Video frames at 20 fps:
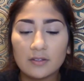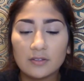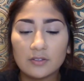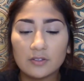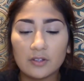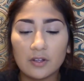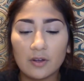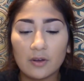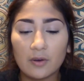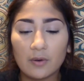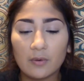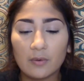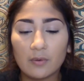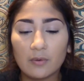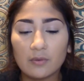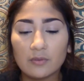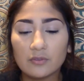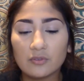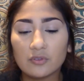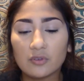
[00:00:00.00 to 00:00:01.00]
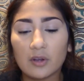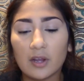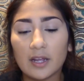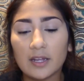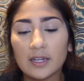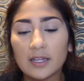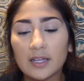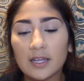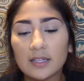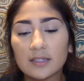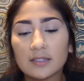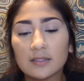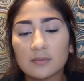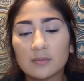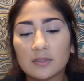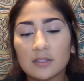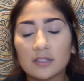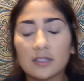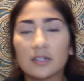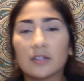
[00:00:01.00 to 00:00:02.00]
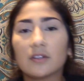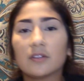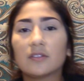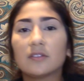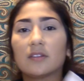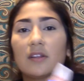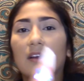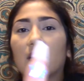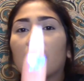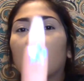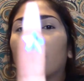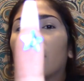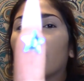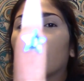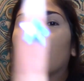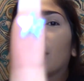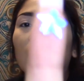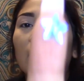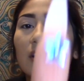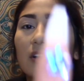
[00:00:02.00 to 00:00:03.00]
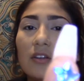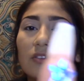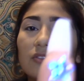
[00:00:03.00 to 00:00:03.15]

so try to get some stickers that are